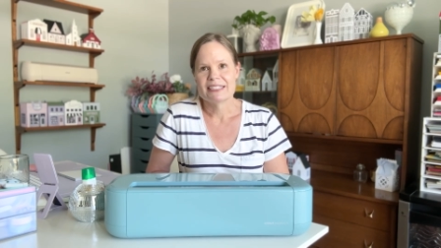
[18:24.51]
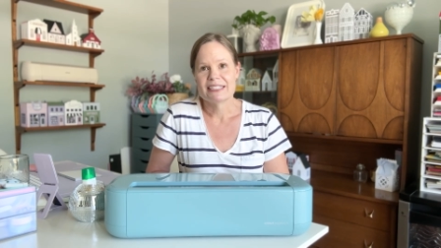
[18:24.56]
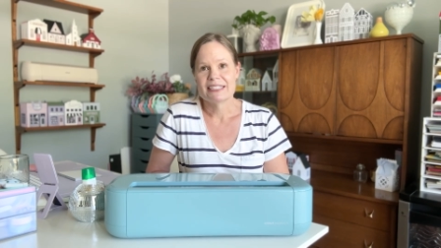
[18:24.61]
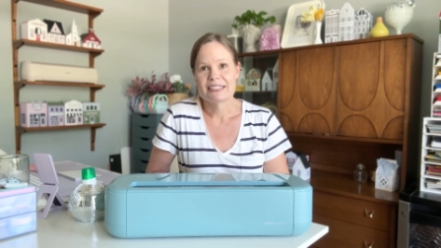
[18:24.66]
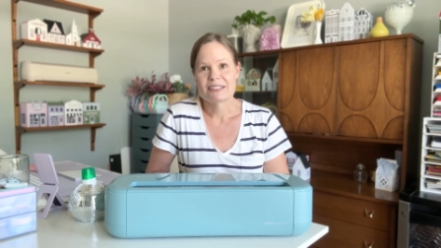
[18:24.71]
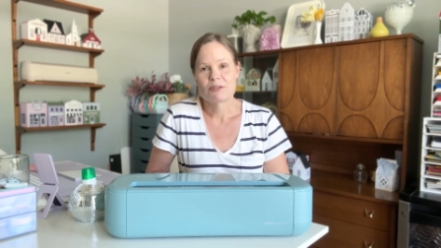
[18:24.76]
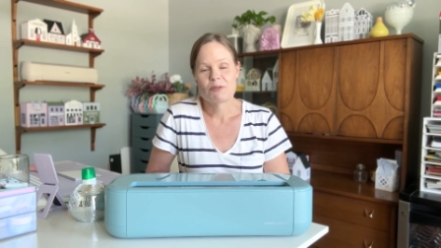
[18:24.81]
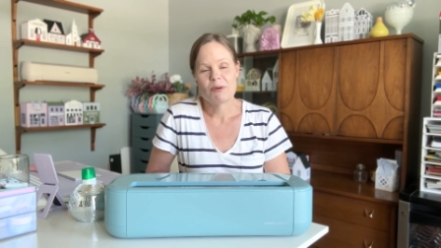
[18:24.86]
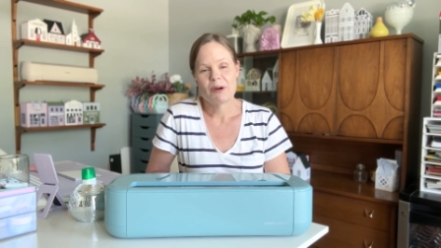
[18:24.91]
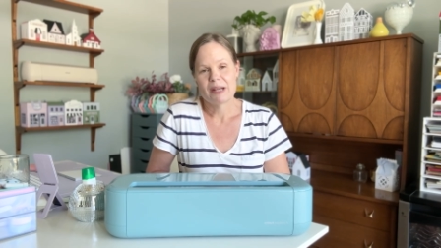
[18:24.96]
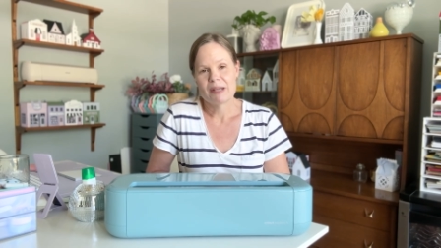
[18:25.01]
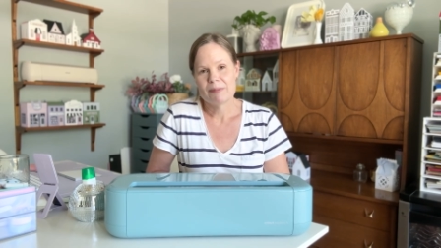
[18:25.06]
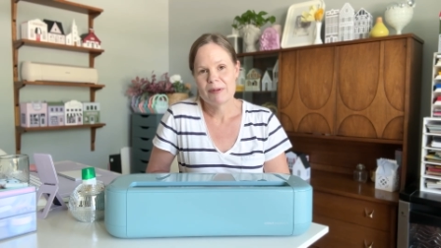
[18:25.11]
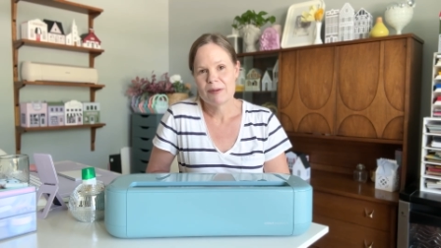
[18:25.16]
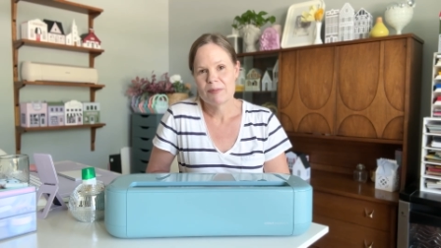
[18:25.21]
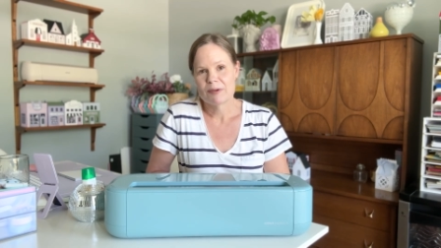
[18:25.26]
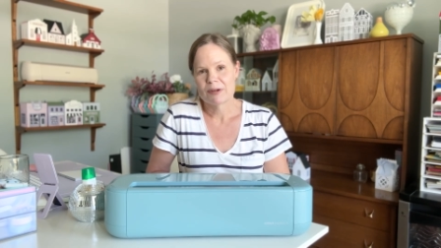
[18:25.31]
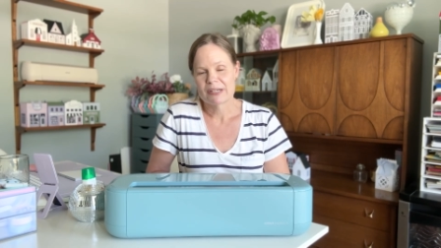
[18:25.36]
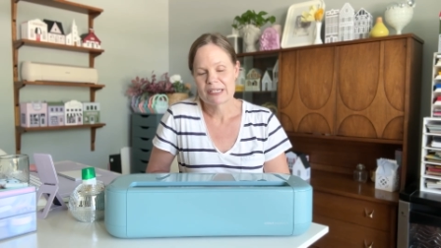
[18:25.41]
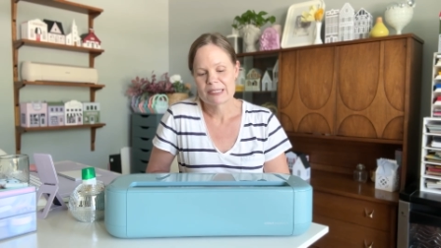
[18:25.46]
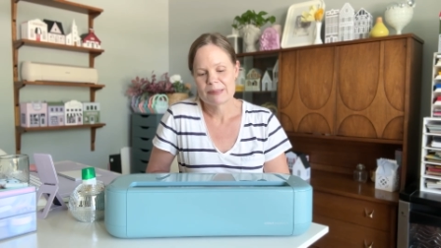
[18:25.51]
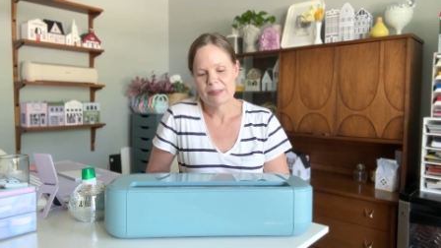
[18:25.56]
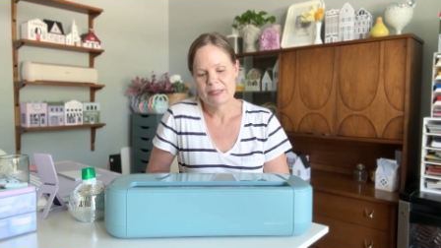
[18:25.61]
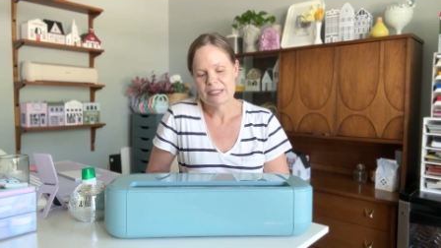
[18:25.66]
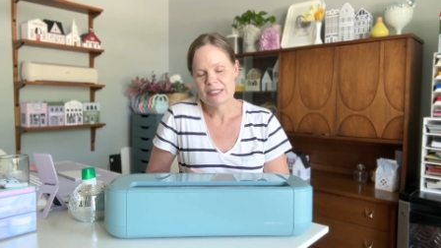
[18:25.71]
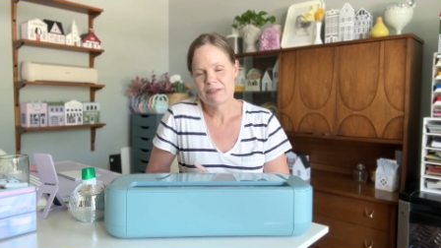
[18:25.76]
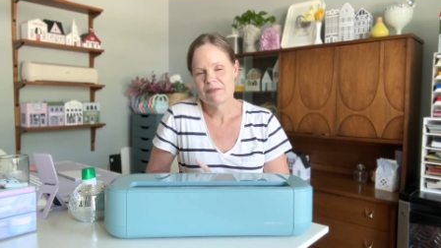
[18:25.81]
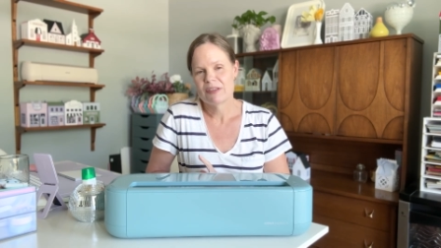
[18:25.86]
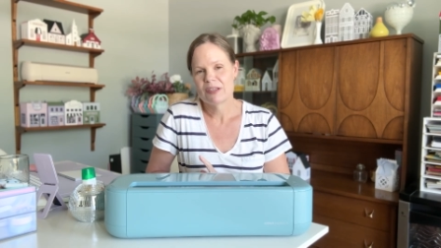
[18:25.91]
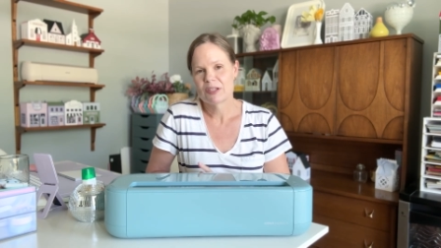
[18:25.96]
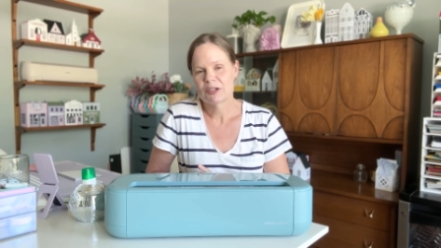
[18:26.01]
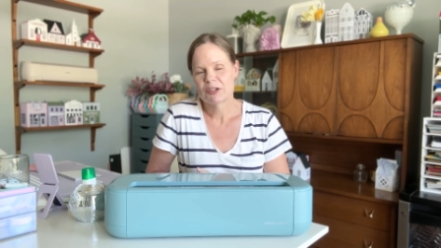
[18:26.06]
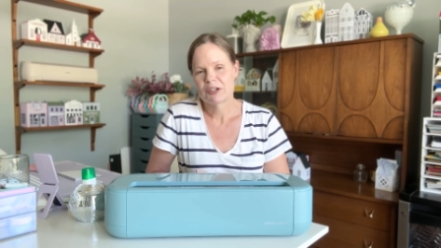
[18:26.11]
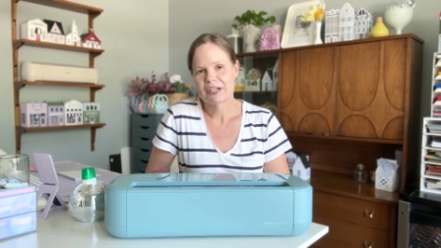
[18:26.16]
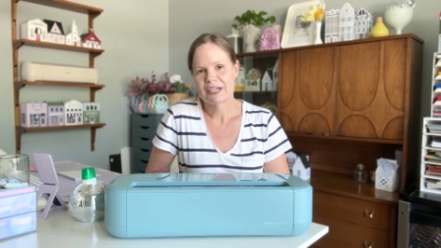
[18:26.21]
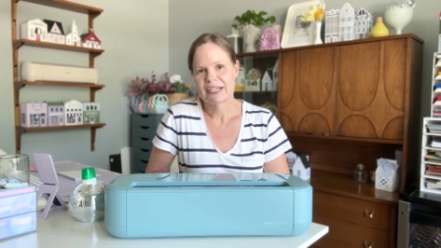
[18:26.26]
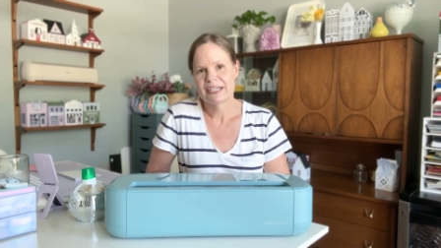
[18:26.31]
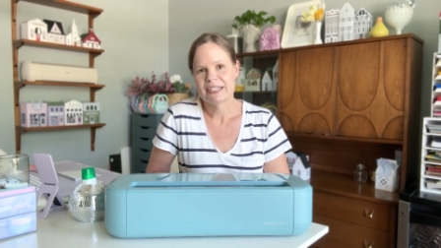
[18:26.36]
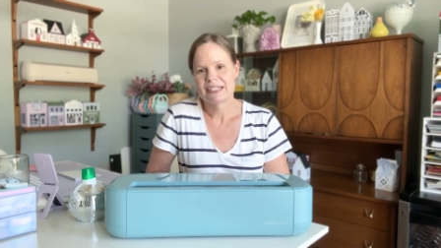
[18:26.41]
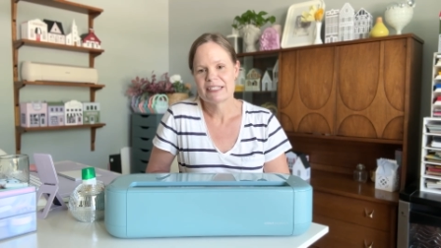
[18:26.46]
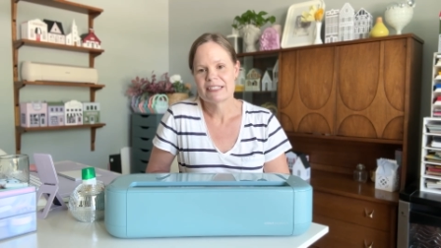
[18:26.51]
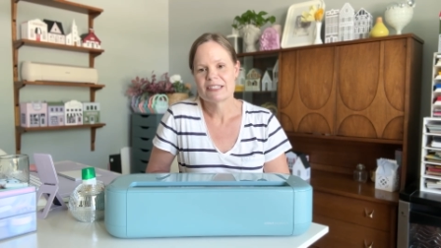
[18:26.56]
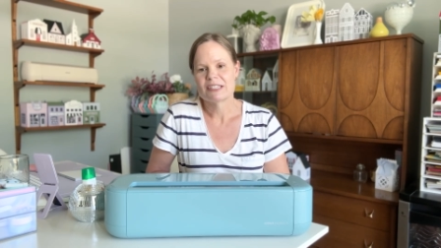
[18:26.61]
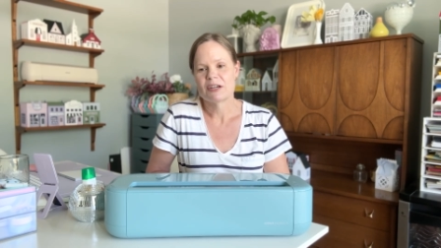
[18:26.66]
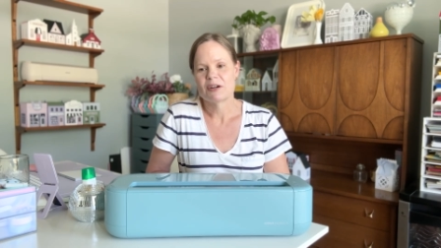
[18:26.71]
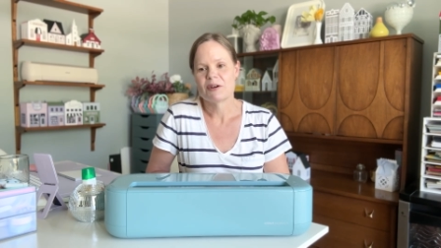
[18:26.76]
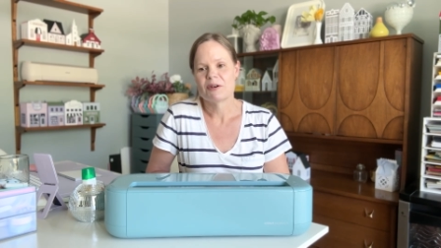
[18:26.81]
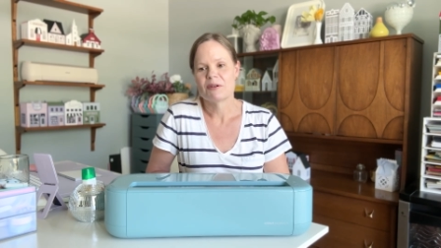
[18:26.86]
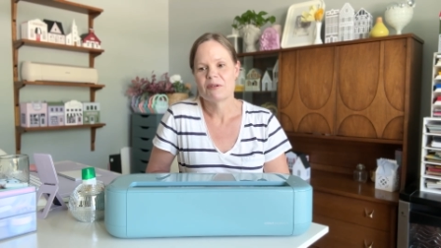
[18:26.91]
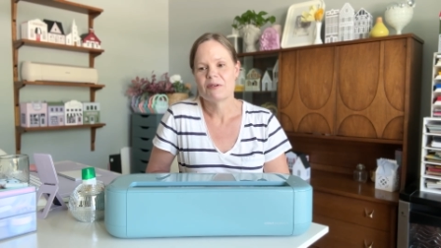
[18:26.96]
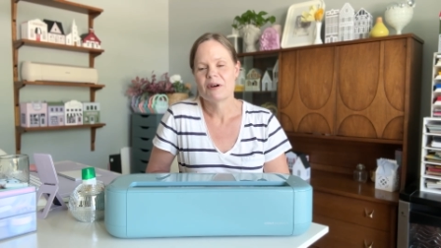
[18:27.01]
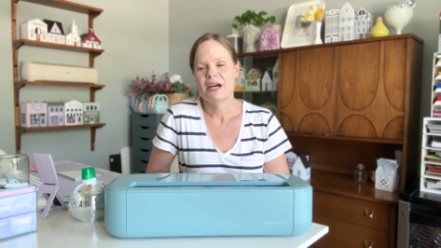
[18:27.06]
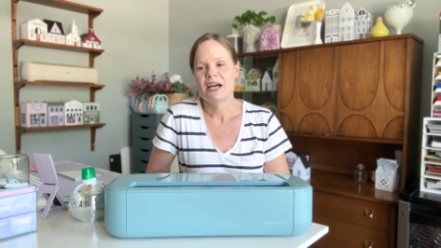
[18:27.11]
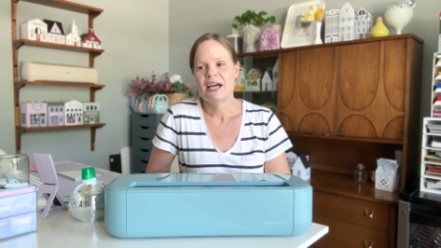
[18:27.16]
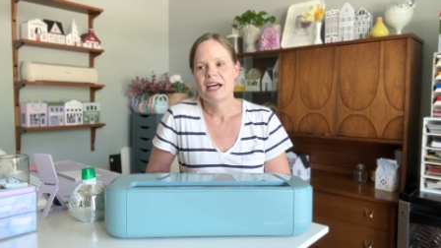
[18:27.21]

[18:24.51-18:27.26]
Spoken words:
it's quite a bit more expensive than the Cricut, so